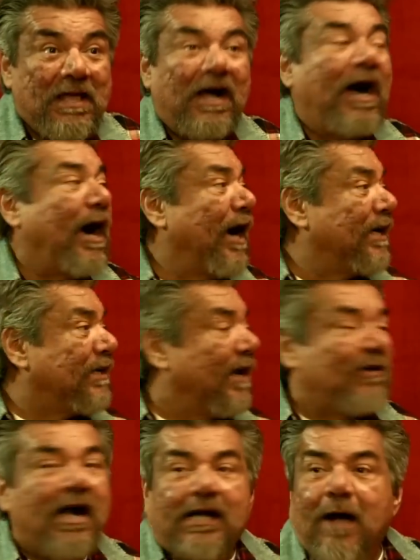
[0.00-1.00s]

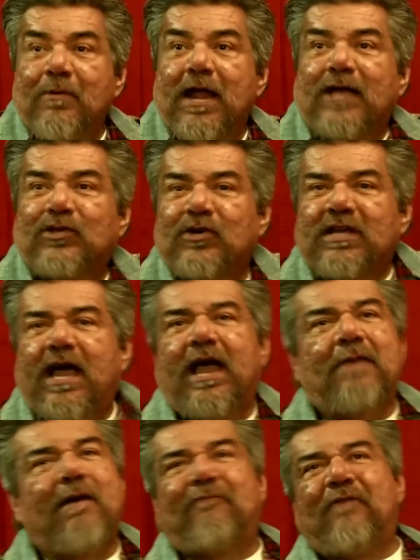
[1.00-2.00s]
How come I do it?
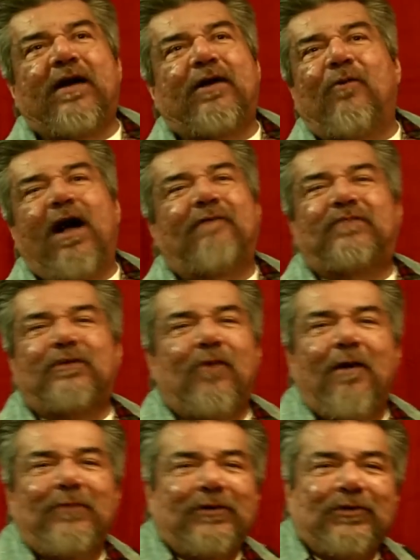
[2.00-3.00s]
Hey, my fucking wife didn't
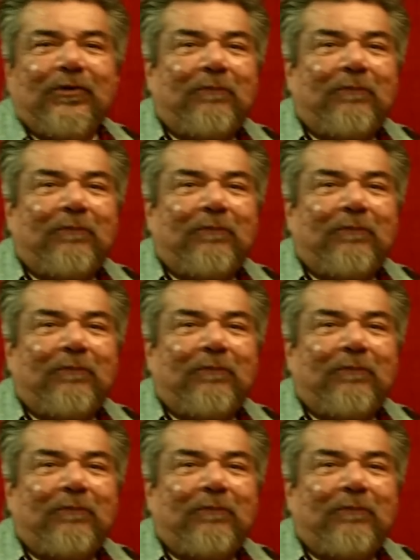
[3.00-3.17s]
want me to do it.